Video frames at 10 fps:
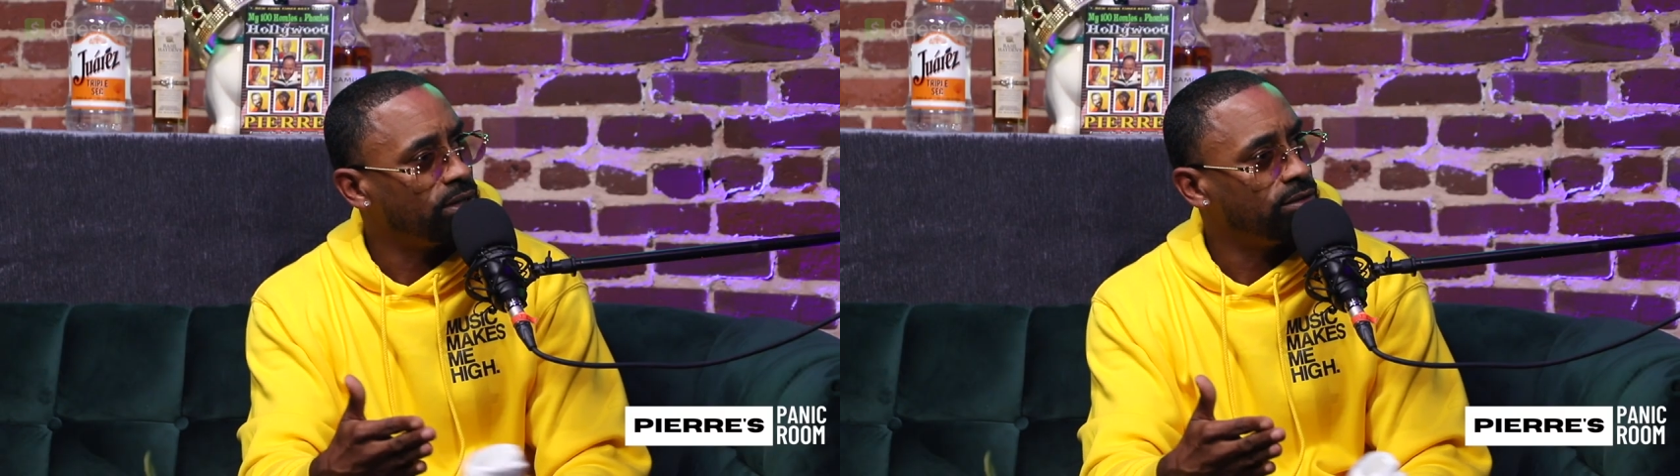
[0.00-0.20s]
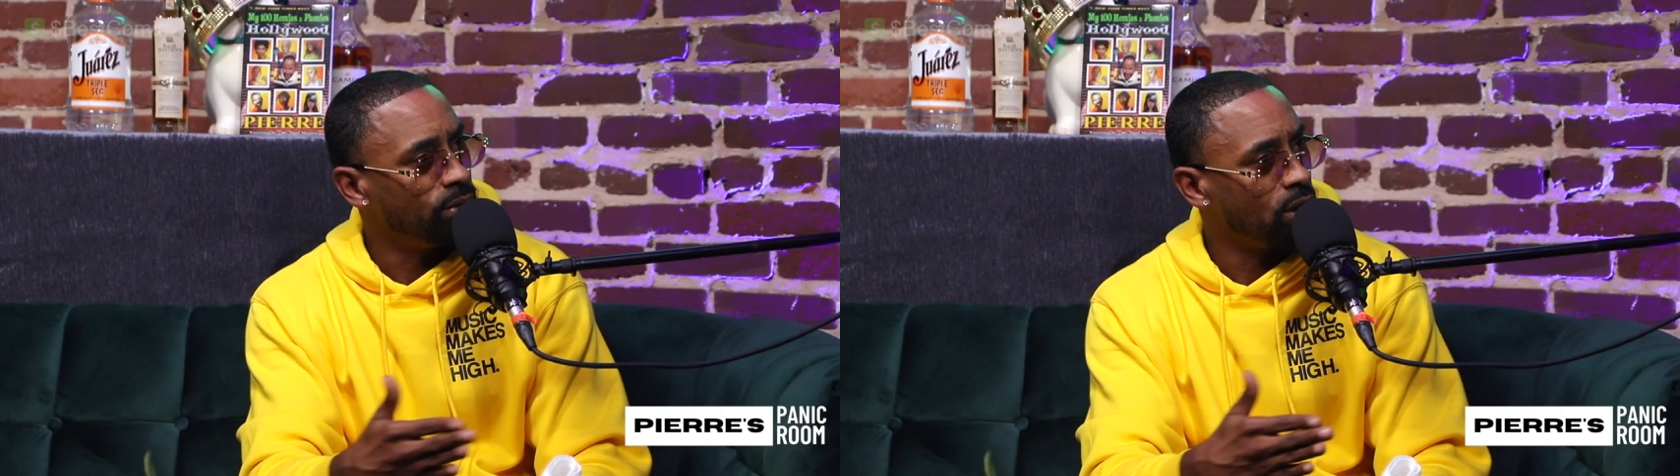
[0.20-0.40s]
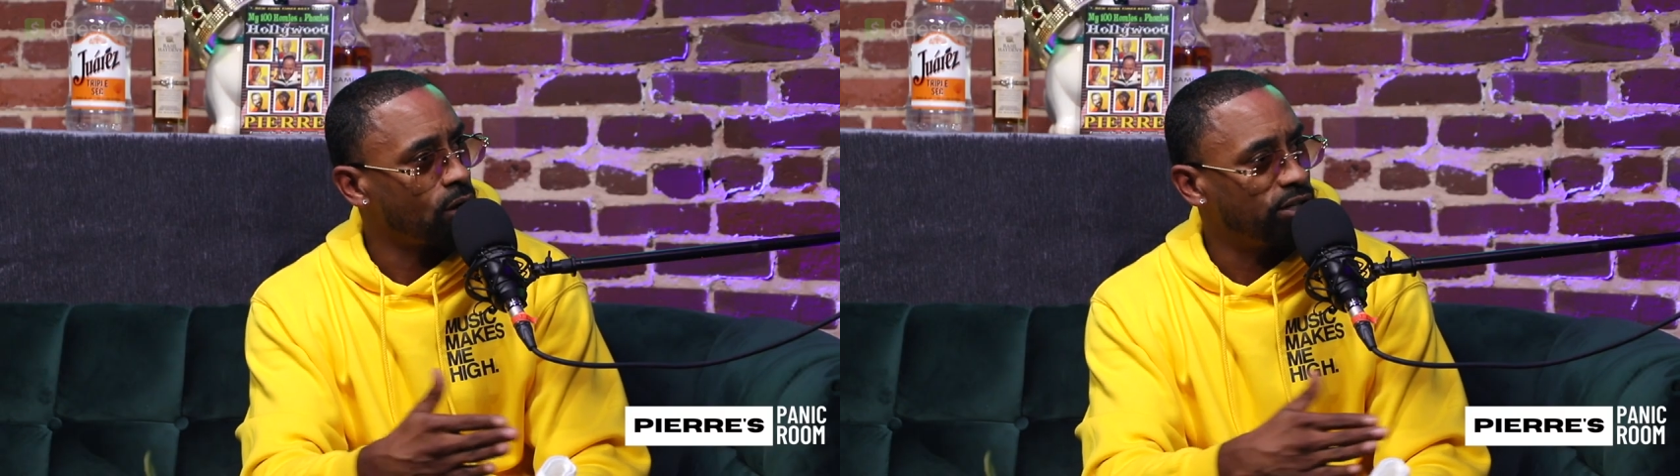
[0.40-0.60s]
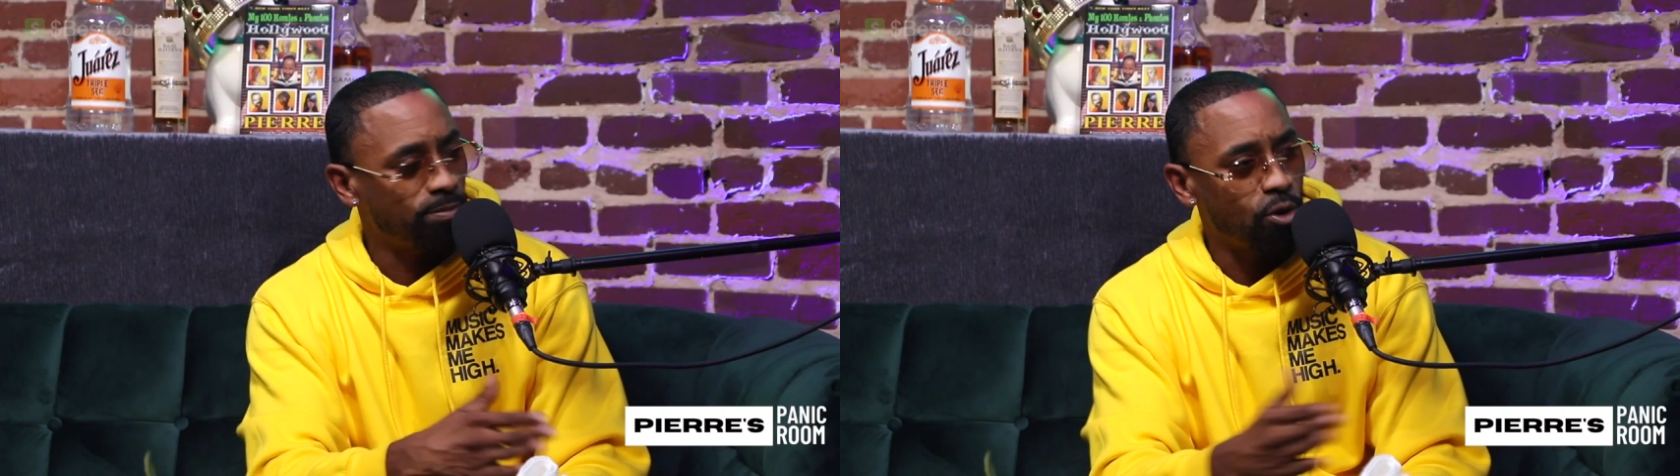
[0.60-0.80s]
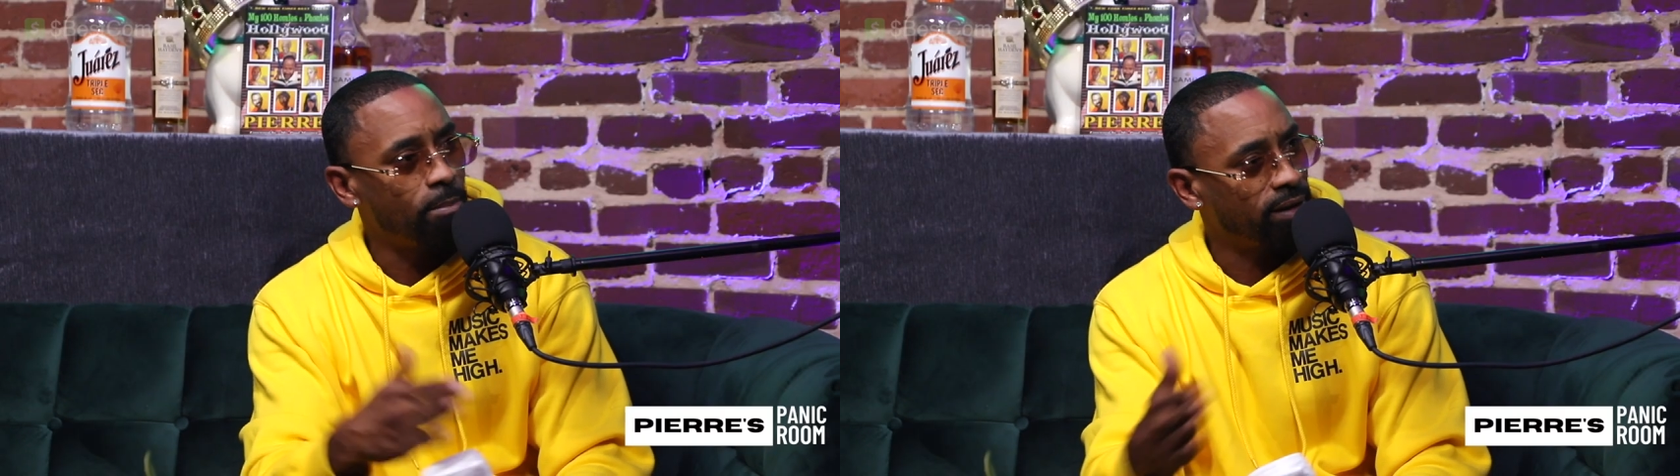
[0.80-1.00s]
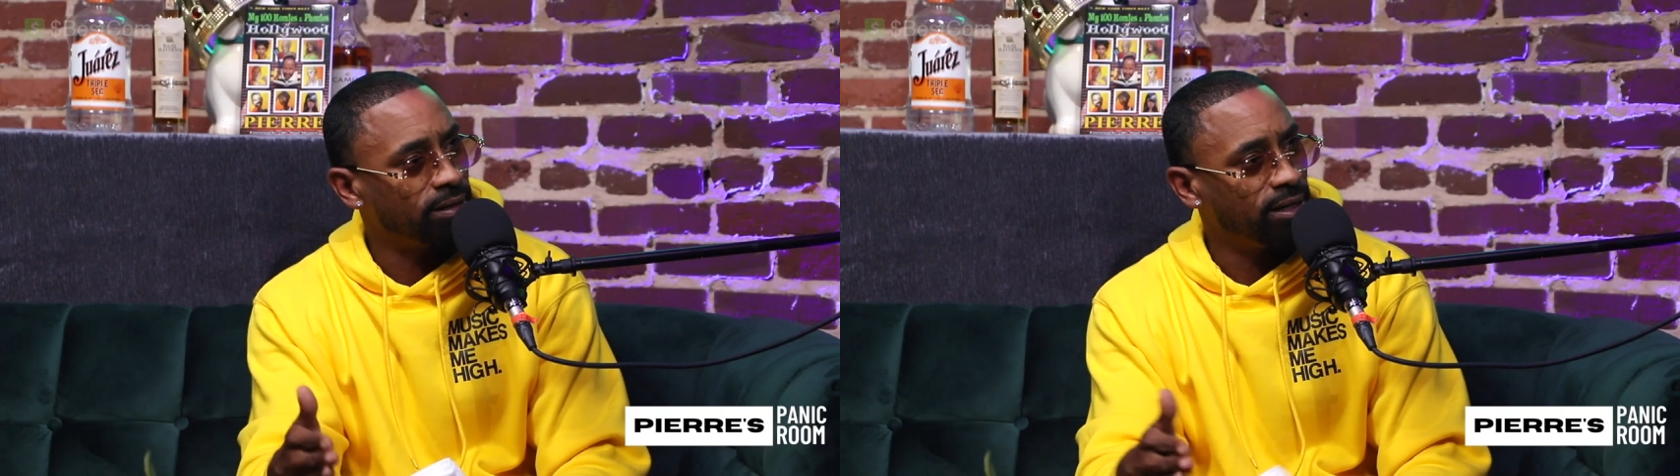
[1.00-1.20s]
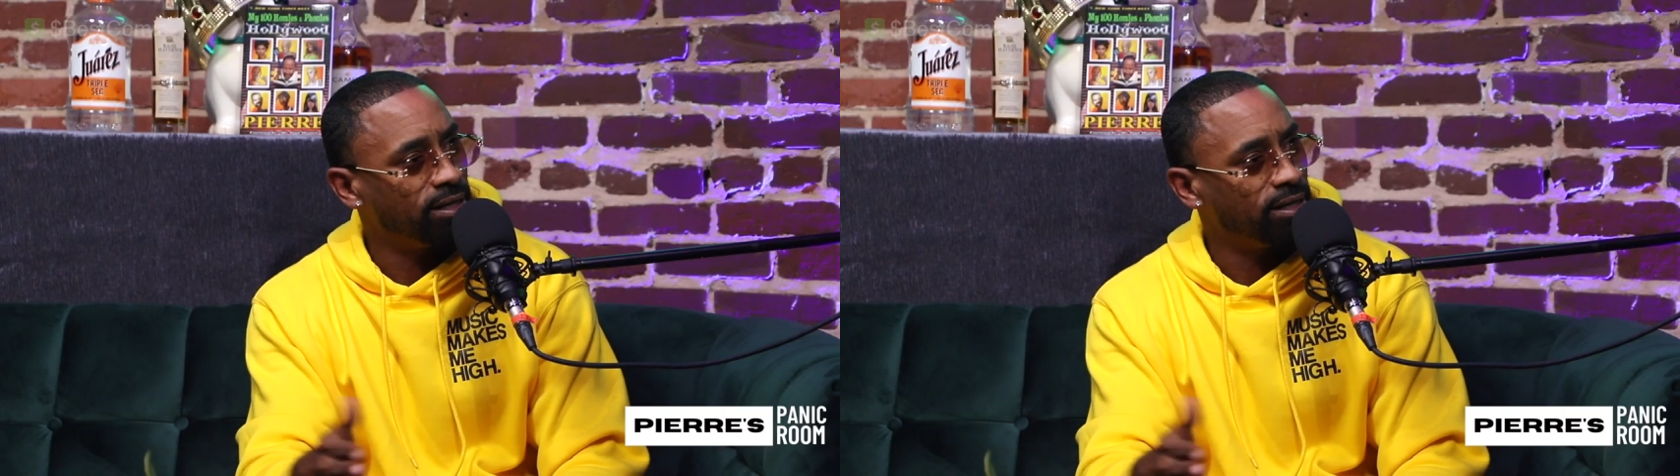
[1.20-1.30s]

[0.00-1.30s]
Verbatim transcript: we we already spoke about that,